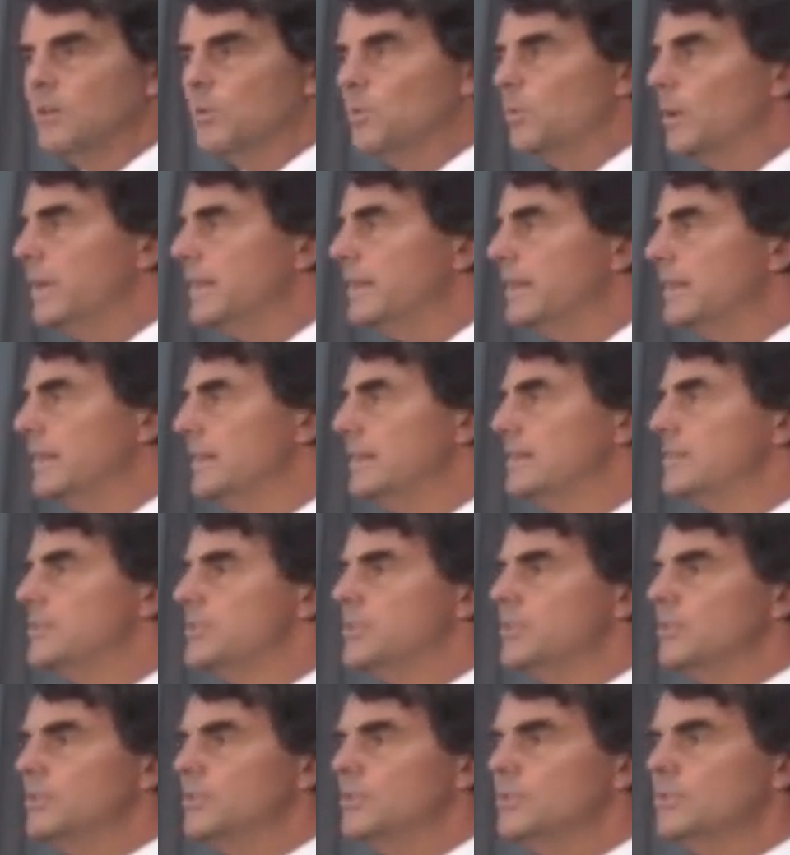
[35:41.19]
We want
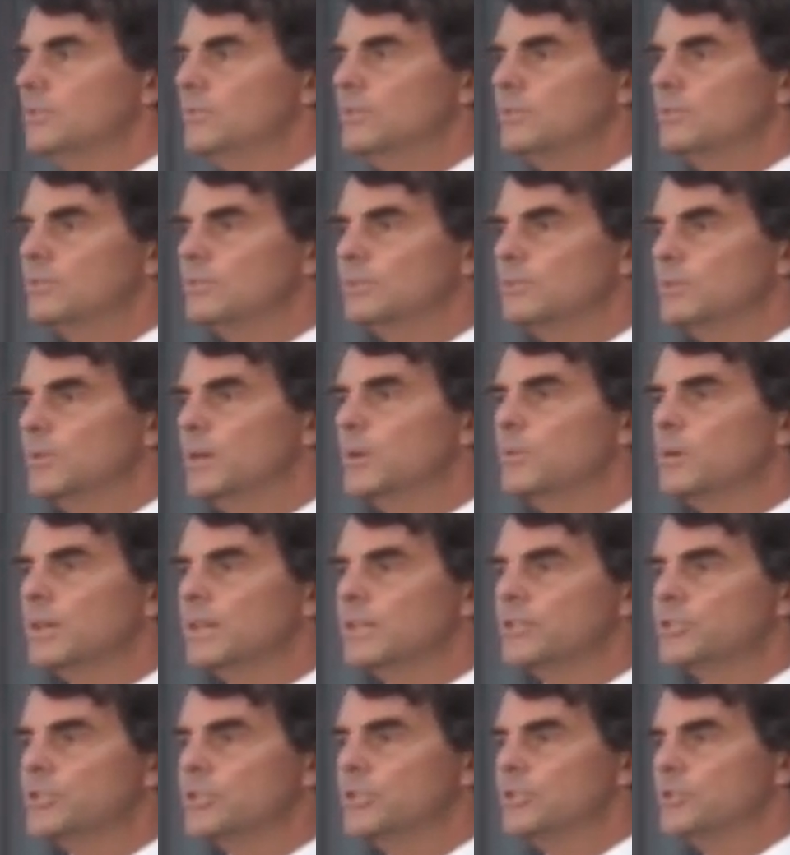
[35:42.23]

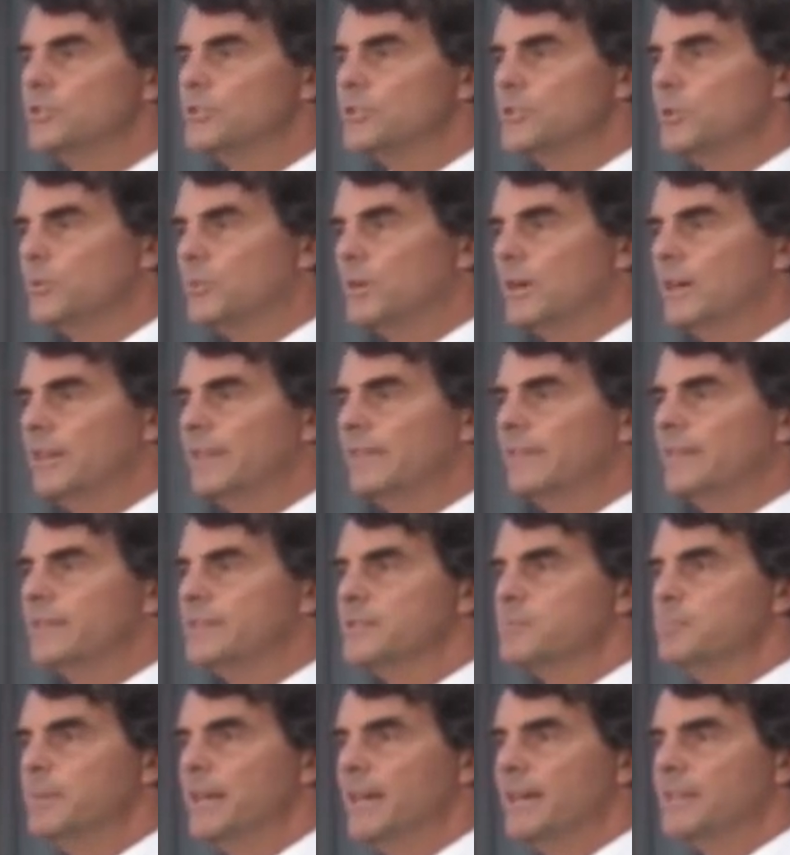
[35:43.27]
to choose the one
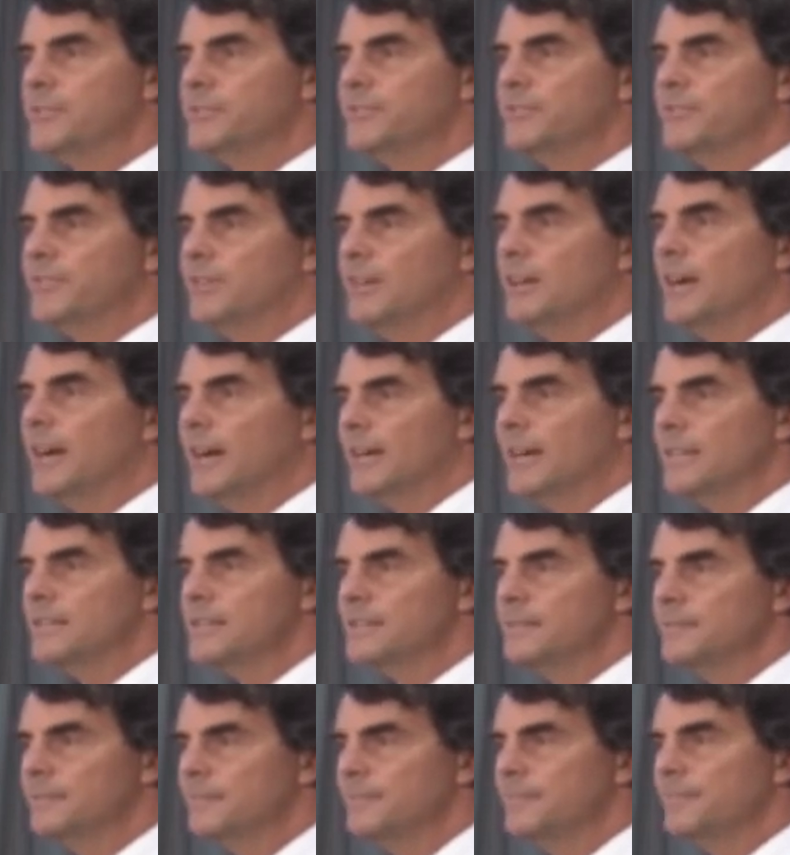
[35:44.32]
that's best for
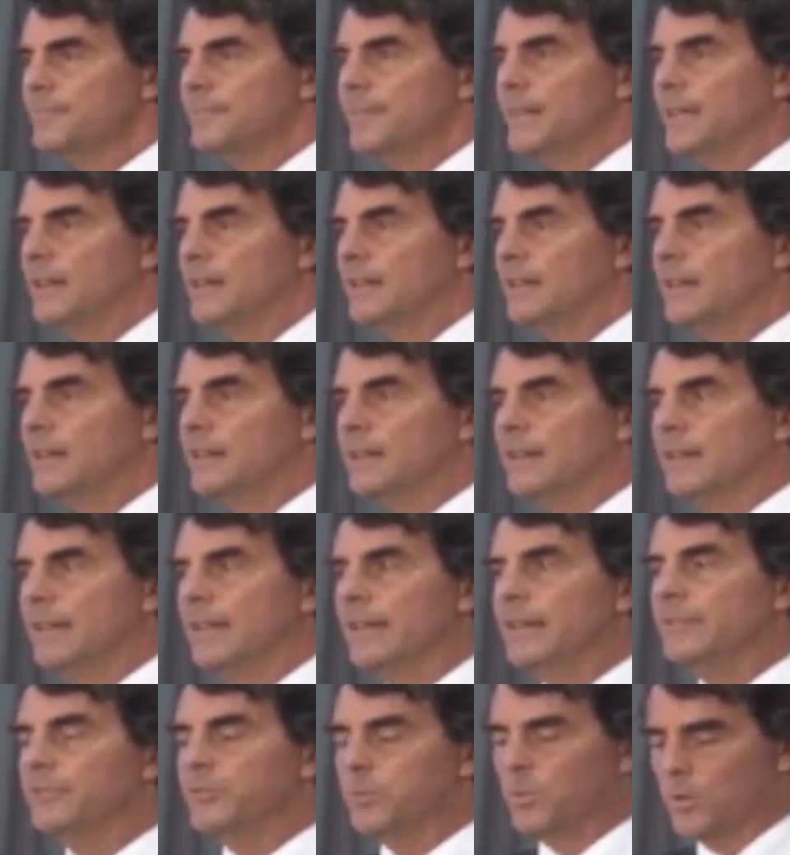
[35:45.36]
us.
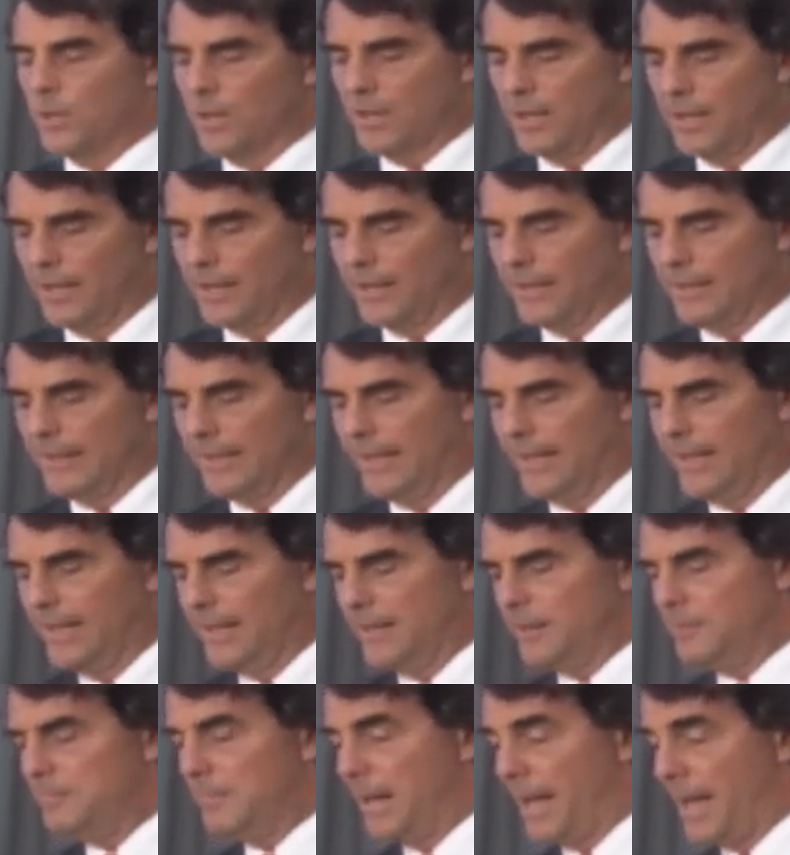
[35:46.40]
If we're on a
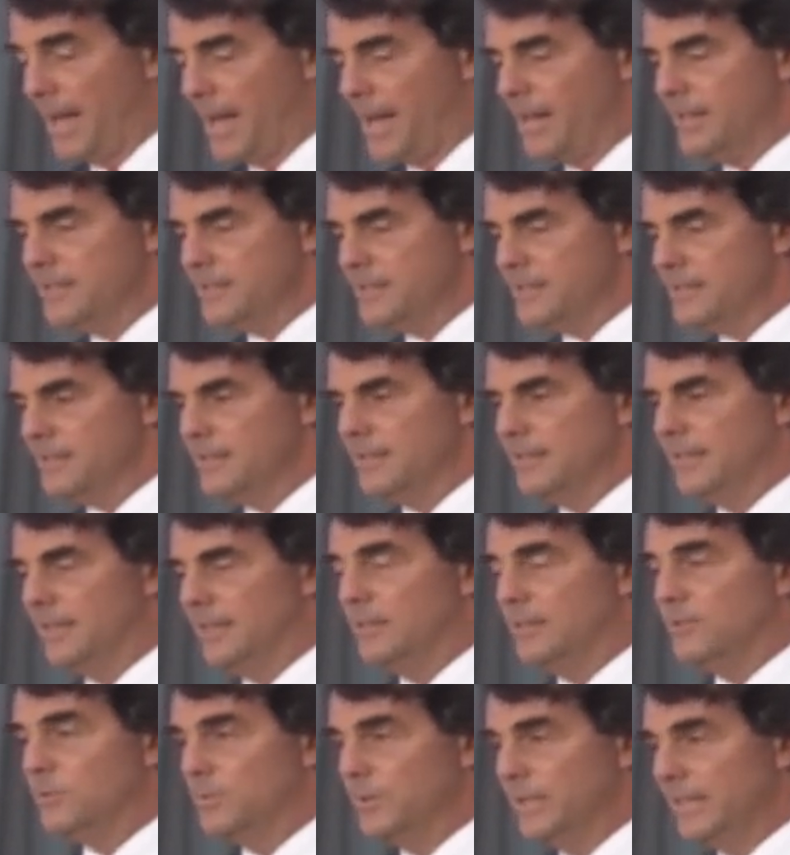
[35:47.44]
landmass
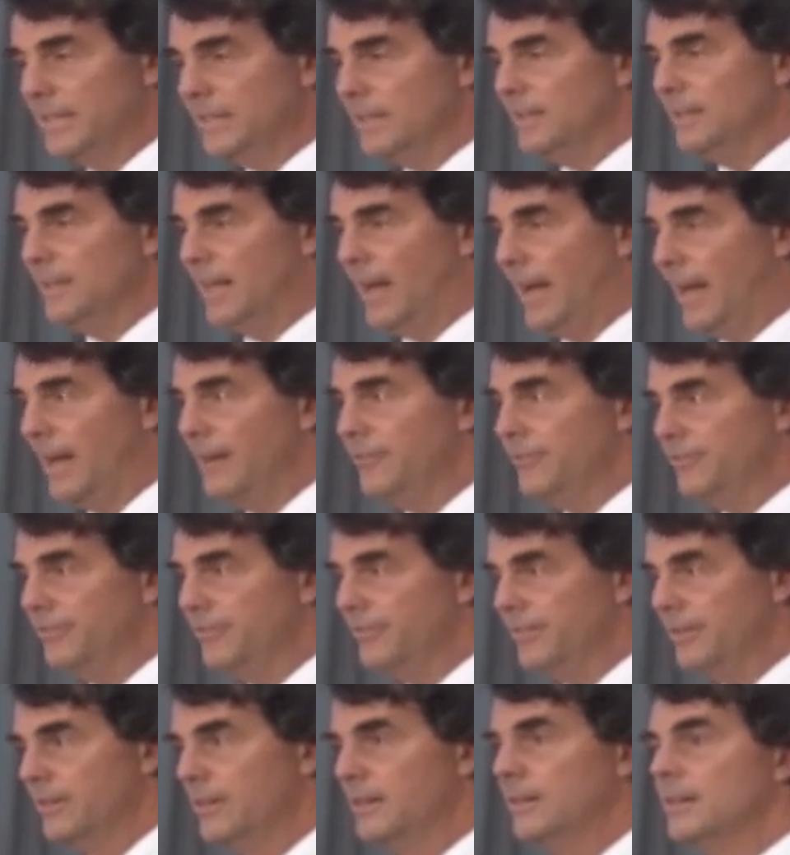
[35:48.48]
in real
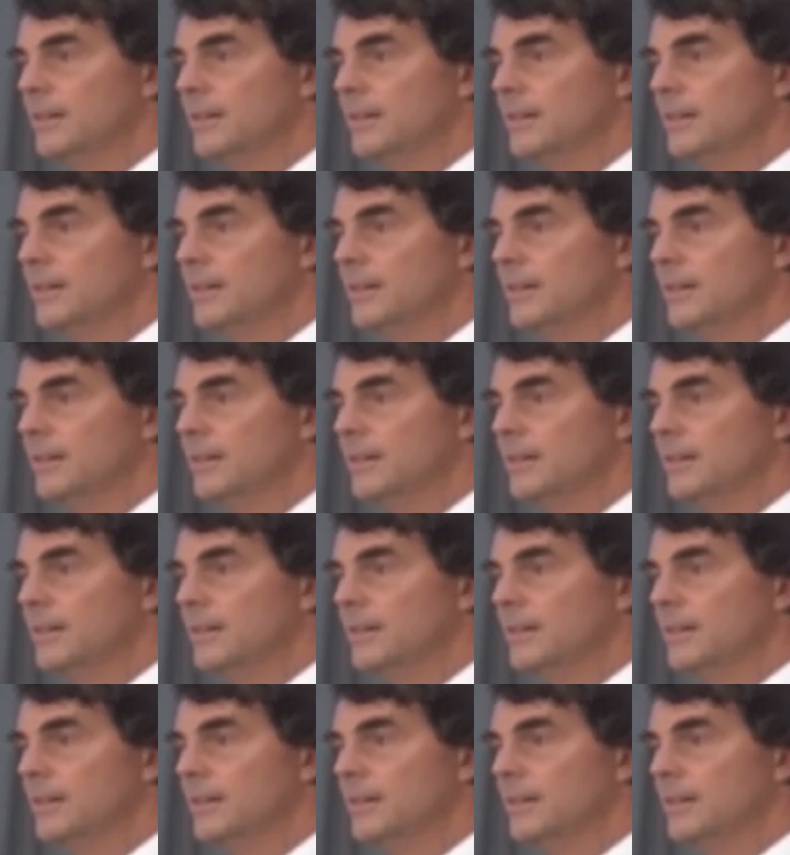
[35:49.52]
life,